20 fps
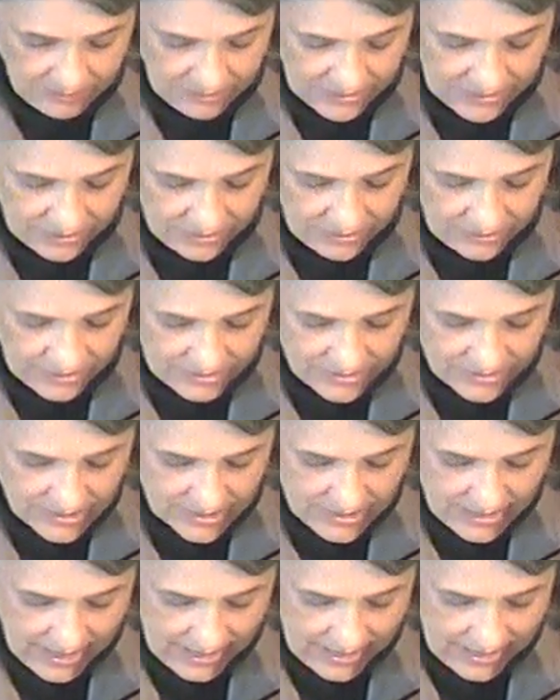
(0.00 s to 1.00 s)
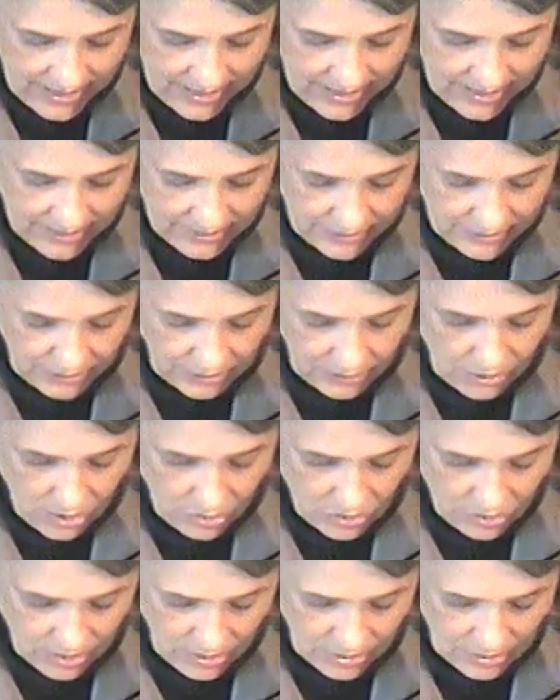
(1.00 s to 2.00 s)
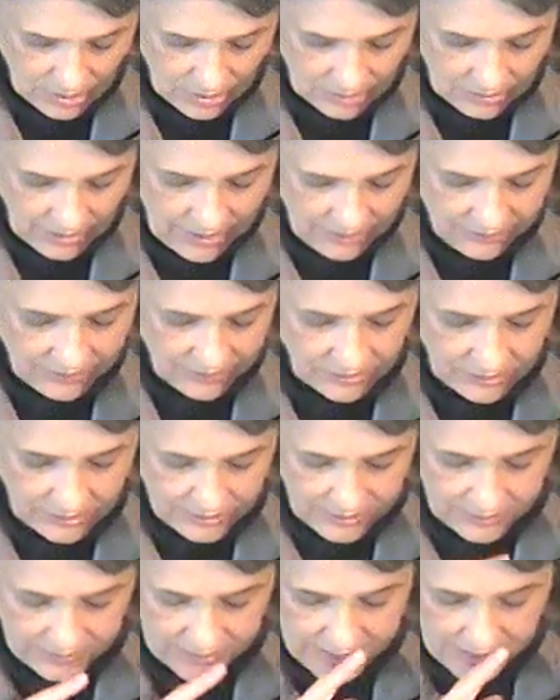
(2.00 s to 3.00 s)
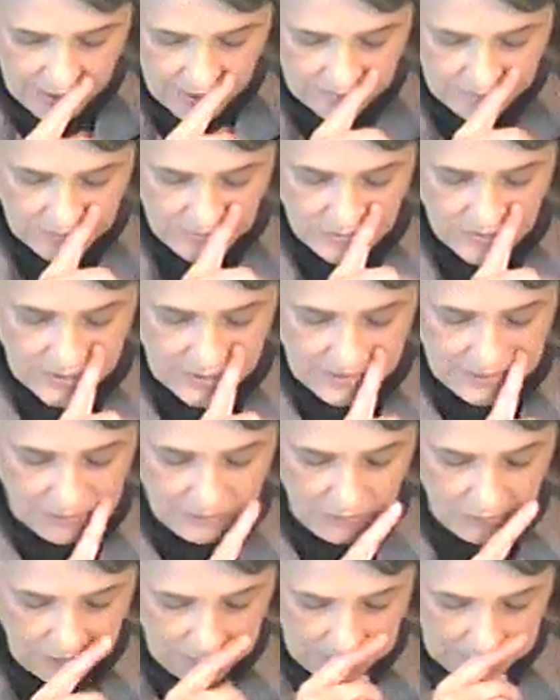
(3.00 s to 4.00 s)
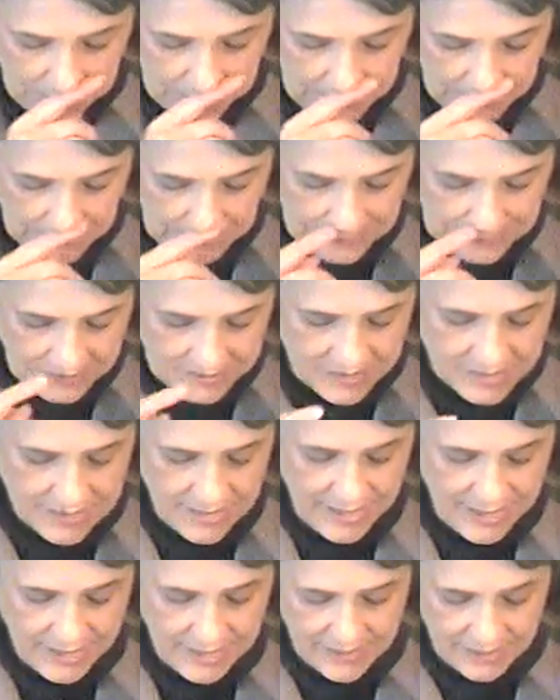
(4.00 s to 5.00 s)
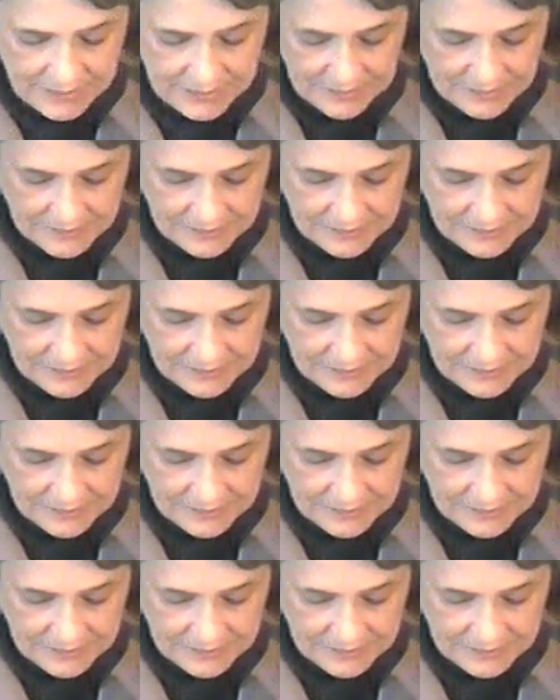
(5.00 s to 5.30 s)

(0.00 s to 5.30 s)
but there is a lower level in the art museum where there is a